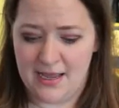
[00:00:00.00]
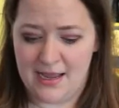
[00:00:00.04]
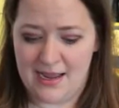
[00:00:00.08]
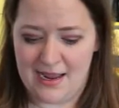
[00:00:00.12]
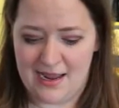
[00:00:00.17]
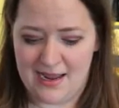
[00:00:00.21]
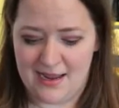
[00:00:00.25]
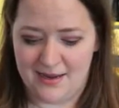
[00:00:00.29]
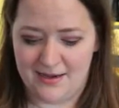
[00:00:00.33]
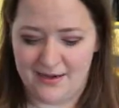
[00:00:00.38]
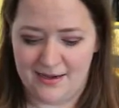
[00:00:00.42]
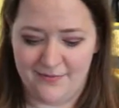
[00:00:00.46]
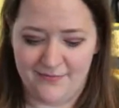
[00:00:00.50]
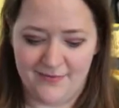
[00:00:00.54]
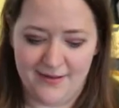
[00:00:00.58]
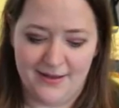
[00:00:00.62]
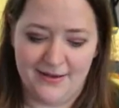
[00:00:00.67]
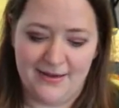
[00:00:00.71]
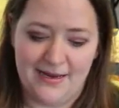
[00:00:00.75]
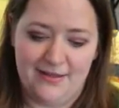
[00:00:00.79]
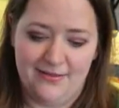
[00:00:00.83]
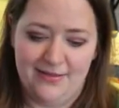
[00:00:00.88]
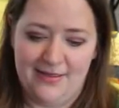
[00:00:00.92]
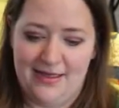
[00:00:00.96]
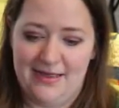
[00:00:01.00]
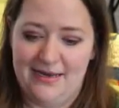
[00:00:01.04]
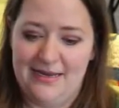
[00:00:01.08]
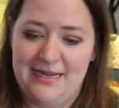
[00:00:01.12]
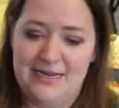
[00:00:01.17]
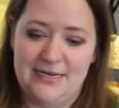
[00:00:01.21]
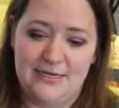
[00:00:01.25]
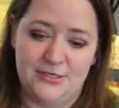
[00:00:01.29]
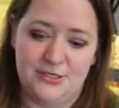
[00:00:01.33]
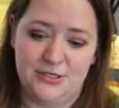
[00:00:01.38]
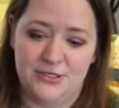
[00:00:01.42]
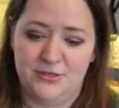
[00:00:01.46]
And I found out that
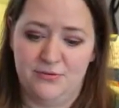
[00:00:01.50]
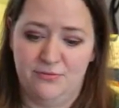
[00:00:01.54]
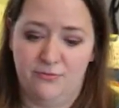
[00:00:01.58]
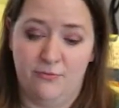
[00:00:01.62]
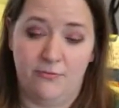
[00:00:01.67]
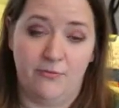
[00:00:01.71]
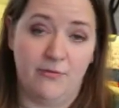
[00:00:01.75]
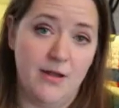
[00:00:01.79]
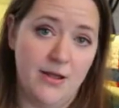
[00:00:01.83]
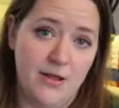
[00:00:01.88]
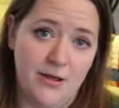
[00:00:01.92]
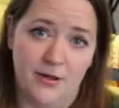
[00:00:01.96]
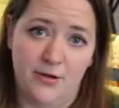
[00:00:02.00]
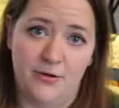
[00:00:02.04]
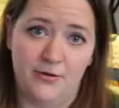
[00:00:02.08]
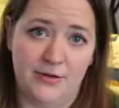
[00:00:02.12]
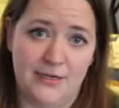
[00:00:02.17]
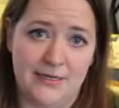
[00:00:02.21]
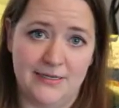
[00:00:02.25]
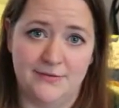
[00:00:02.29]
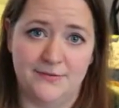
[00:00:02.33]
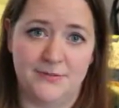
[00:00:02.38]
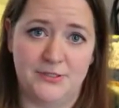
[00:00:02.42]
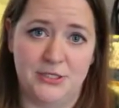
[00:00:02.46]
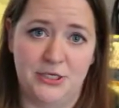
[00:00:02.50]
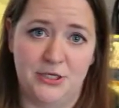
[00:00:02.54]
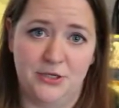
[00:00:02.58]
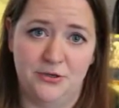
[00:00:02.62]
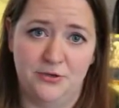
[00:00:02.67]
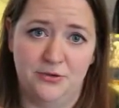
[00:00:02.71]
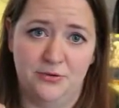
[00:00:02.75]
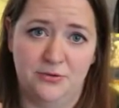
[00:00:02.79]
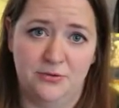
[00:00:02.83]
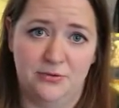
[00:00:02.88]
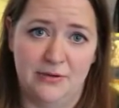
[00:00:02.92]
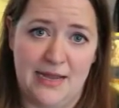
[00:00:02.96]
each row gives
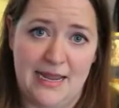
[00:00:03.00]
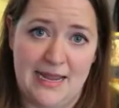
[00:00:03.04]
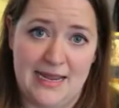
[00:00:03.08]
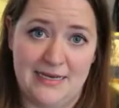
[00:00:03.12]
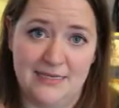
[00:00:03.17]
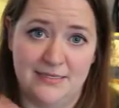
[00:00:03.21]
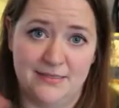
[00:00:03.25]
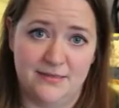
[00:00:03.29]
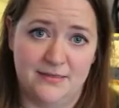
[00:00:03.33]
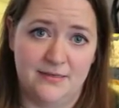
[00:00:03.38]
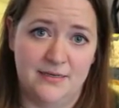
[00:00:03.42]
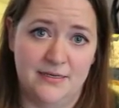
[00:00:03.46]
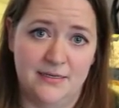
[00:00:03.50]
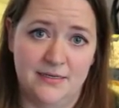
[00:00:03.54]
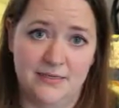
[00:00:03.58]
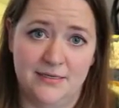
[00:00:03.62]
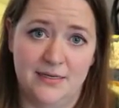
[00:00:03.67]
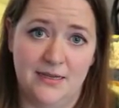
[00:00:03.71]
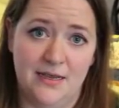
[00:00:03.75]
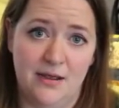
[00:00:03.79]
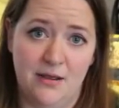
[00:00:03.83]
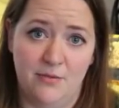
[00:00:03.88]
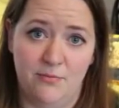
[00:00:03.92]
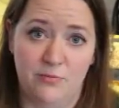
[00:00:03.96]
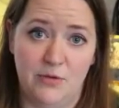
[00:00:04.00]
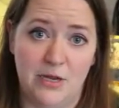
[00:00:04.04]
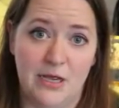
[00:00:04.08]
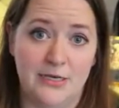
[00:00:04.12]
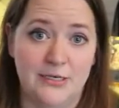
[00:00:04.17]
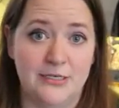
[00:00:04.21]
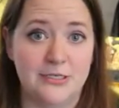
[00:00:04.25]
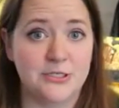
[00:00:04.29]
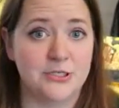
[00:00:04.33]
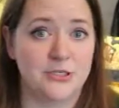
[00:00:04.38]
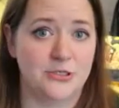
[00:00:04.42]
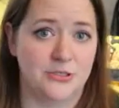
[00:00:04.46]
you 8
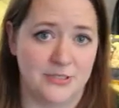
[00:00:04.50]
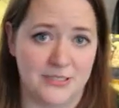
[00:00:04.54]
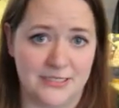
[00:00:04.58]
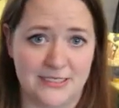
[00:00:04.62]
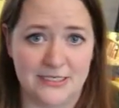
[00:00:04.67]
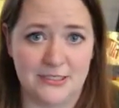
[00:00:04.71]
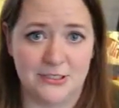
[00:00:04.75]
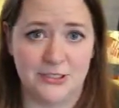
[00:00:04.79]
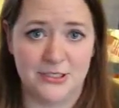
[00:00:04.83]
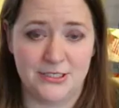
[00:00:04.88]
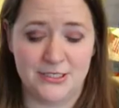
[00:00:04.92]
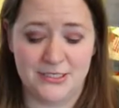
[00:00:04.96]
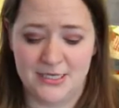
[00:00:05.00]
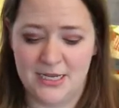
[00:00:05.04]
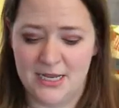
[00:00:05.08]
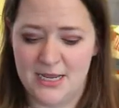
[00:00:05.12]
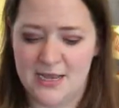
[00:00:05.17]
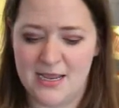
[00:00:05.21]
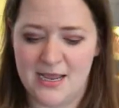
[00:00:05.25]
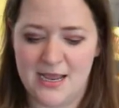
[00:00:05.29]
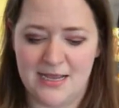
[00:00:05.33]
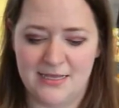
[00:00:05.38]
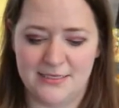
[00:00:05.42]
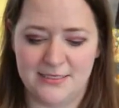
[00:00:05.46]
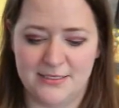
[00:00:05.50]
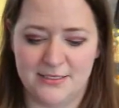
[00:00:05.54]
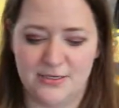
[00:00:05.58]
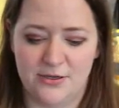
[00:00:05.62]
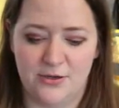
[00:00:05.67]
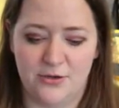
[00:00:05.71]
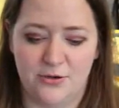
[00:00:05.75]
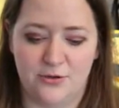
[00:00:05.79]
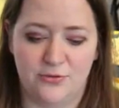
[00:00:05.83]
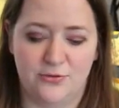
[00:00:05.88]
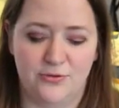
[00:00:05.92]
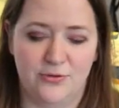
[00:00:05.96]
additional stitches. And
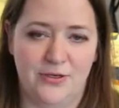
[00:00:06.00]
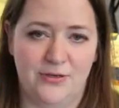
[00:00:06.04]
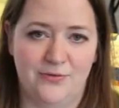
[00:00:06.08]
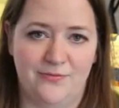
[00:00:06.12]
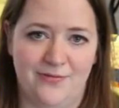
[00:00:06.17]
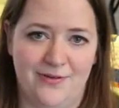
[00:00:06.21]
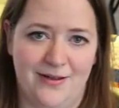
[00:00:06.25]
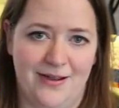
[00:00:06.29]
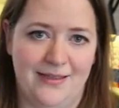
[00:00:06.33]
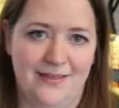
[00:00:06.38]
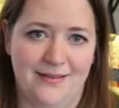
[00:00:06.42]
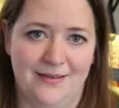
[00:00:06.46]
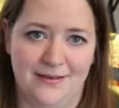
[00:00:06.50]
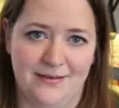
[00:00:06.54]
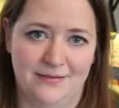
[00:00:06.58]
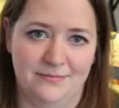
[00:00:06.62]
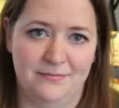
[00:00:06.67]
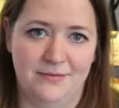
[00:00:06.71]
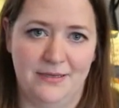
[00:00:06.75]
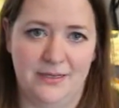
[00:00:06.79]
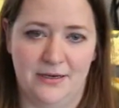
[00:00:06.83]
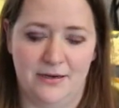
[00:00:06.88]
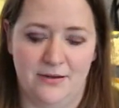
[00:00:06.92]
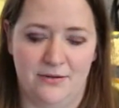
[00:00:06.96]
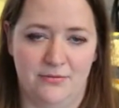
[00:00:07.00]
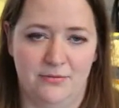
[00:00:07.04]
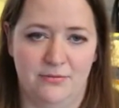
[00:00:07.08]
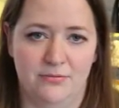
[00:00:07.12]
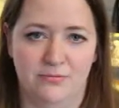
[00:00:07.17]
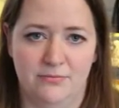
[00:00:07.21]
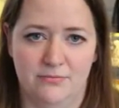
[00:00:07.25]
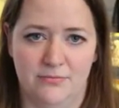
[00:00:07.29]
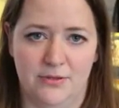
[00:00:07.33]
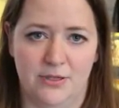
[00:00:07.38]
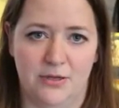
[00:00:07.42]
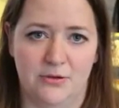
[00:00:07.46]
so you find the, you know,
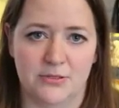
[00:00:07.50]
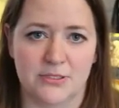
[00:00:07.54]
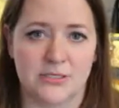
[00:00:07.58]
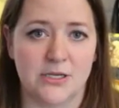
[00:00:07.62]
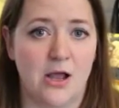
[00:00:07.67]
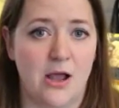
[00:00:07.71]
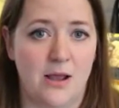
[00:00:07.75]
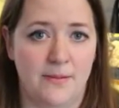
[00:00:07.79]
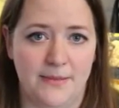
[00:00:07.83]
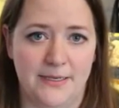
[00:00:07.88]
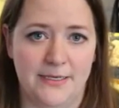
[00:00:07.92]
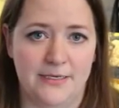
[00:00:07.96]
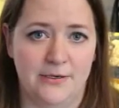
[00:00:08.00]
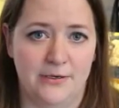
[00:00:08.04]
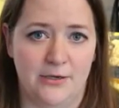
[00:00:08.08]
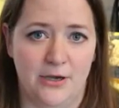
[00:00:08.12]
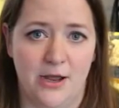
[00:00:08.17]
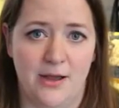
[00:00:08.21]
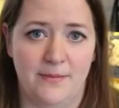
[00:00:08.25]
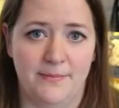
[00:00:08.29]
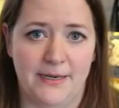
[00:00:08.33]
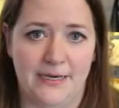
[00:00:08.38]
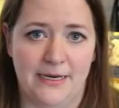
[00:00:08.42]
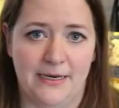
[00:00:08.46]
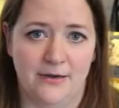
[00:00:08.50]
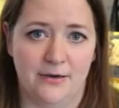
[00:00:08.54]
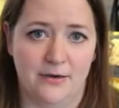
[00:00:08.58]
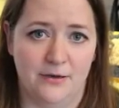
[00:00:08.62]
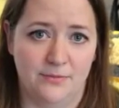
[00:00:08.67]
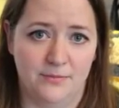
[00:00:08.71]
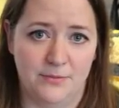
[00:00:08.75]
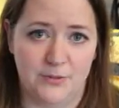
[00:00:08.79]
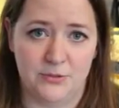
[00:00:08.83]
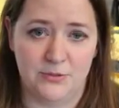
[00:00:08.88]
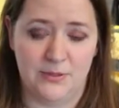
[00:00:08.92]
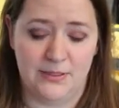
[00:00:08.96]
lowest common
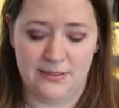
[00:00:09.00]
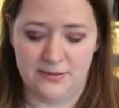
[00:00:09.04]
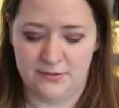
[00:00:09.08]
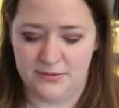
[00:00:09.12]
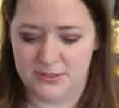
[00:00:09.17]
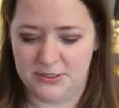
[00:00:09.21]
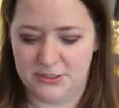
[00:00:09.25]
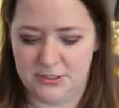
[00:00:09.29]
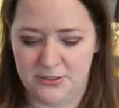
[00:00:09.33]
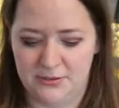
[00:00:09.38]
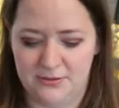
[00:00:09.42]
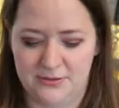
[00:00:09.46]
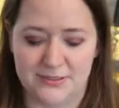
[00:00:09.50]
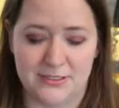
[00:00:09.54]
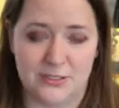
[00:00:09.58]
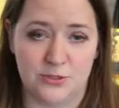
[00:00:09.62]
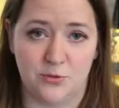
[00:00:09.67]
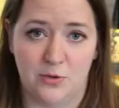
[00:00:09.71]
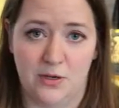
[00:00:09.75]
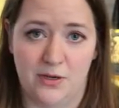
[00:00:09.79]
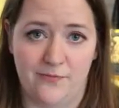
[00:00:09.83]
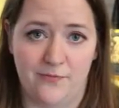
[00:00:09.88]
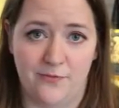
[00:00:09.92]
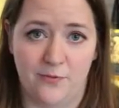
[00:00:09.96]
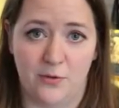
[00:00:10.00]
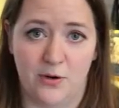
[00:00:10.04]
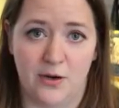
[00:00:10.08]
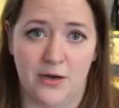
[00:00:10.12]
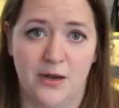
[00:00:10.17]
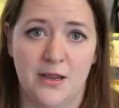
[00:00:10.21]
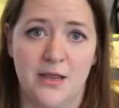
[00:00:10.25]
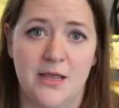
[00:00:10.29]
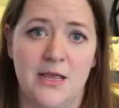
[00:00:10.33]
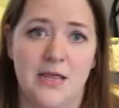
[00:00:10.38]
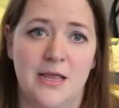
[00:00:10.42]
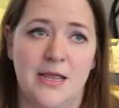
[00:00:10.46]
denominator between those two is 24.